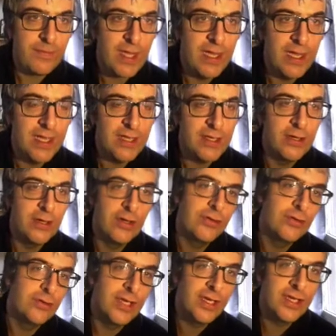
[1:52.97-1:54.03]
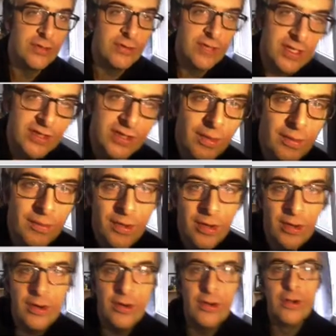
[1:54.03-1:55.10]
like a unique
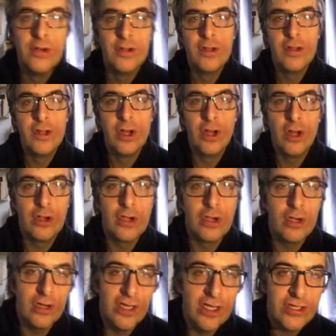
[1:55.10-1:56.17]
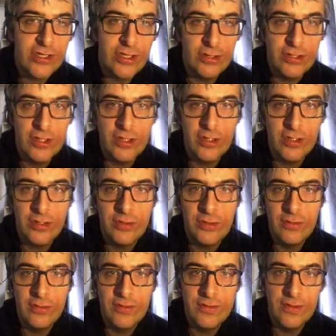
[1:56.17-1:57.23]
number, collection
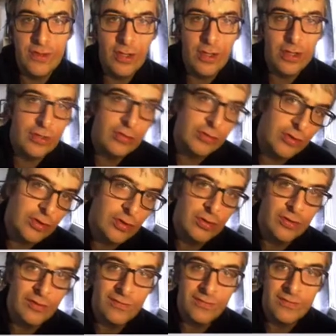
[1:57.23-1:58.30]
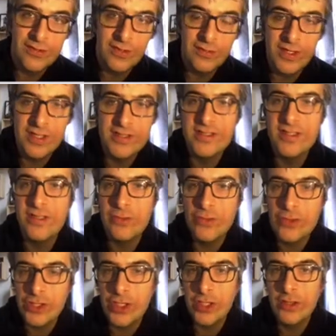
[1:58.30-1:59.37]
code, the code of some
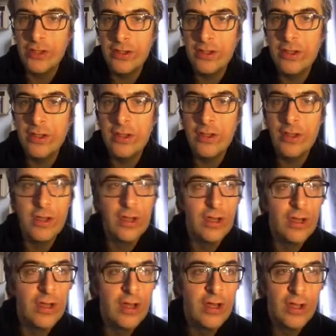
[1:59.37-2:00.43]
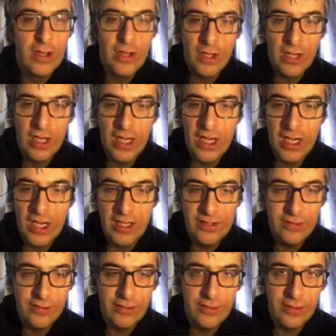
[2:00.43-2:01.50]
institution,
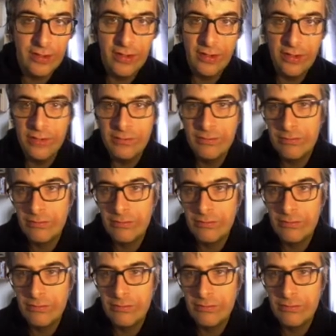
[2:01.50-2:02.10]
another